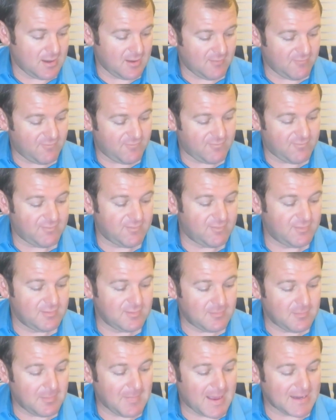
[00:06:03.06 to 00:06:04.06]

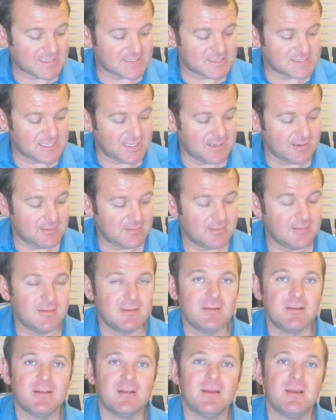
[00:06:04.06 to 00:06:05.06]
F, back to C,
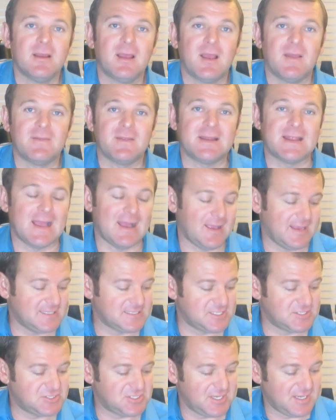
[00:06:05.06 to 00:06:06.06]
and then how
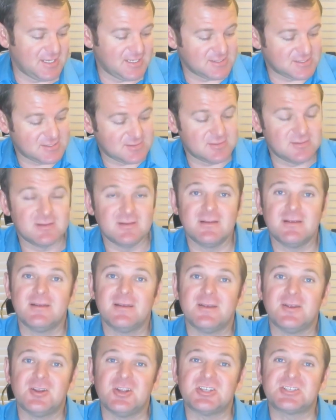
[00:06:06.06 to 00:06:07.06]
easy G is,
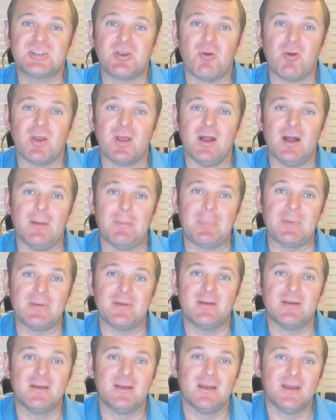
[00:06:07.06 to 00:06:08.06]
you're just going up.
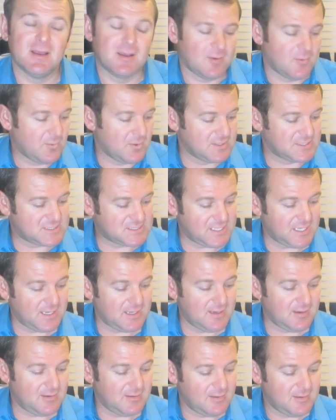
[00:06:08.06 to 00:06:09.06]
Where
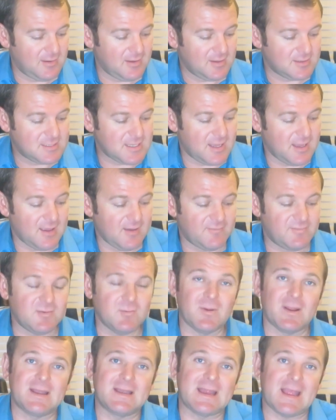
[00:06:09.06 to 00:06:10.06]
C to F, you
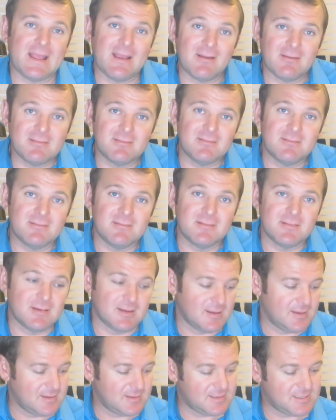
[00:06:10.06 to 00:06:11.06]
went down.
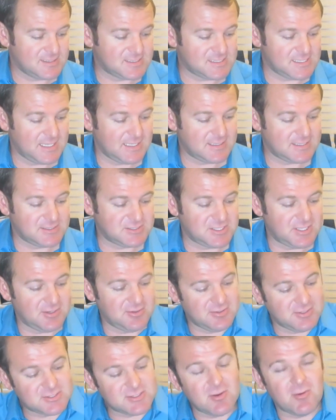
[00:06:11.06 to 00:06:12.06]
To C to G,
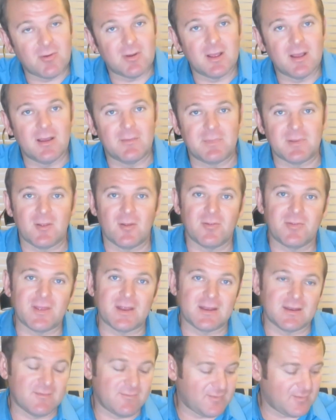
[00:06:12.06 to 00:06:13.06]
you're just going up. And the only
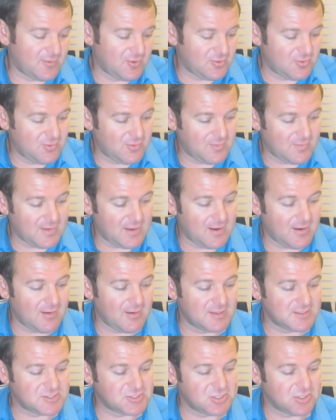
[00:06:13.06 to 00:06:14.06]
thing different you're doing there
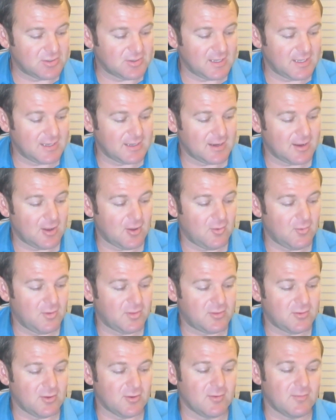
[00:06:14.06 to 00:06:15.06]
is you're letting go
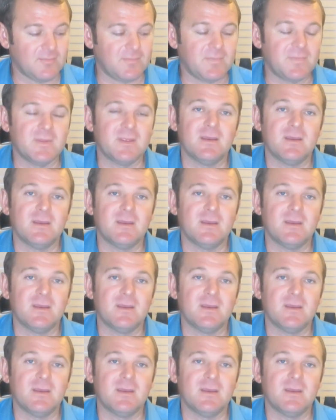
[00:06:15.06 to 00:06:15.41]
with your